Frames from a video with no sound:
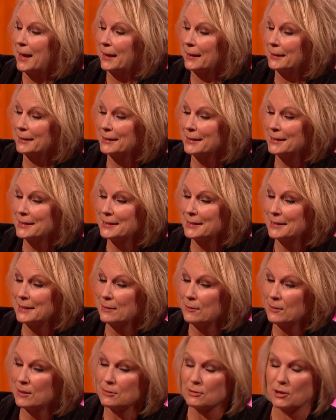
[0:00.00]
I
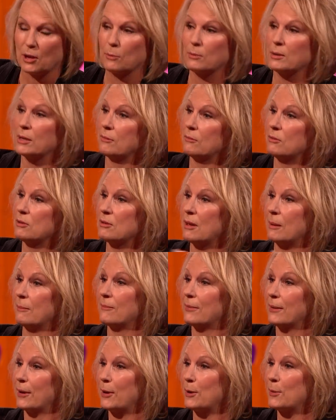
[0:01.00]
was opening this
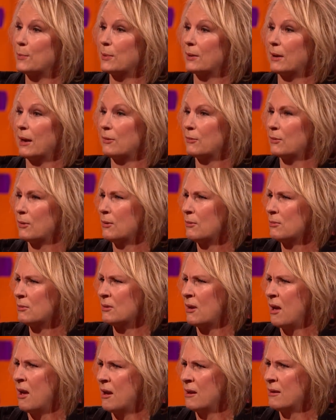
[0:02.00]
envelope, and I thought, oh,
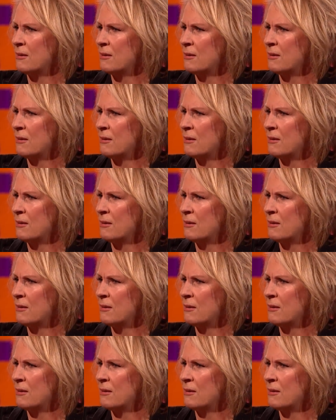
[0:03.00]
it's